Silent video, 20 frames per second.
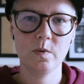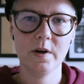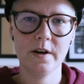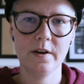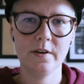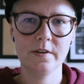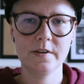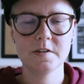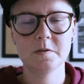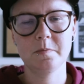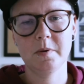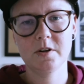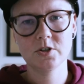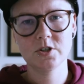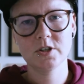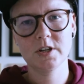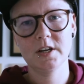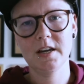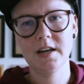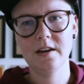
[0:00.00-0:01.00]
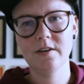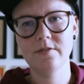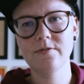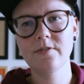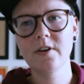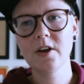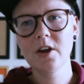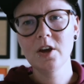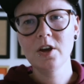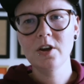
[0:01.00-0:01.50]
well, especially
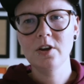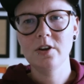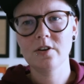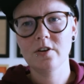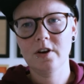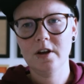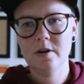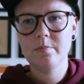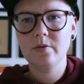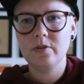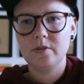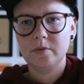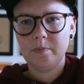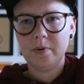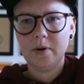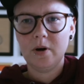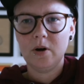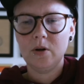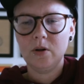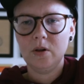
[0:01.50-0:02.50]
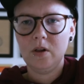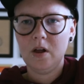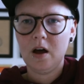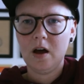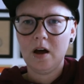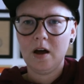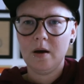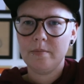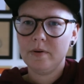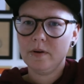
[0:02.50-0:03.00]
if you kind of put the pole
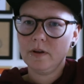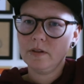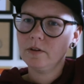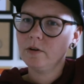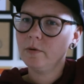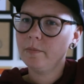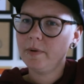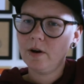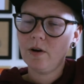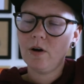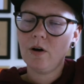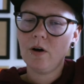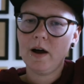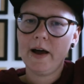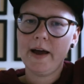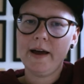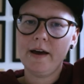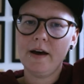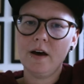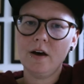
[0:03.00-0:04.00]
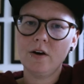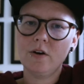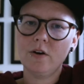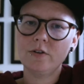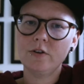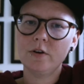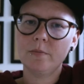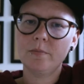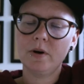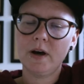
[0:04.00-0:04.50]
up a little bit higher
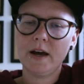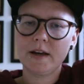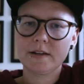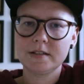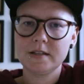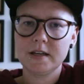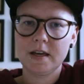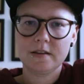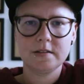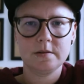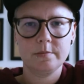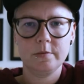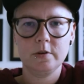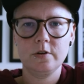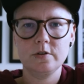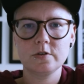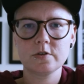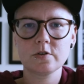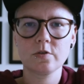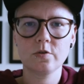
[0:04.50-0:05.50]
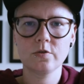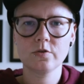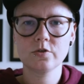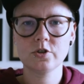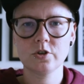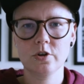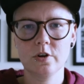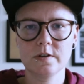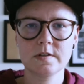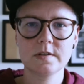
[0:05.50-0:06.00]
on your bike to get some of those cool
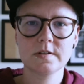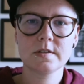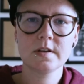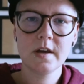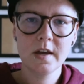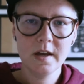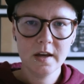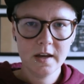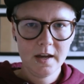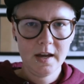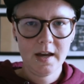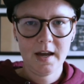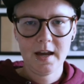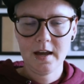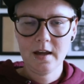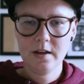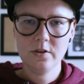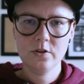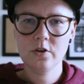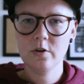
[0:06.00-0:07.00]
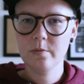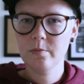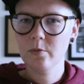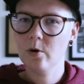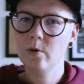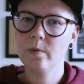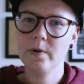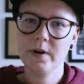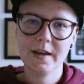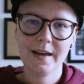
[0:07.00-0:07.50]
shots and you
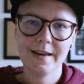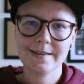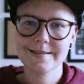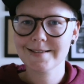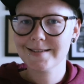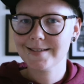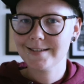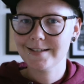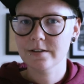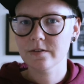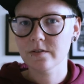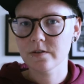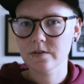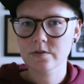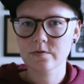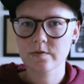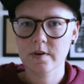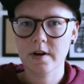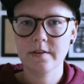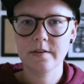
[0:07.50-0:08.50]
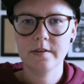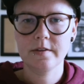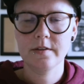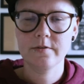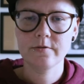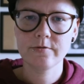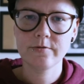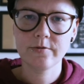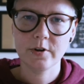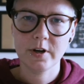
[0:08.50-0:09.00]
more want to get stills rather
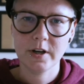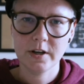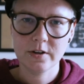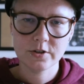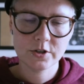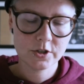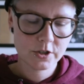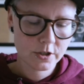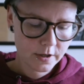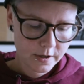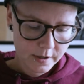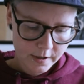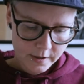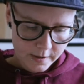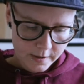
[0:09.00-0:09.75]
than footage.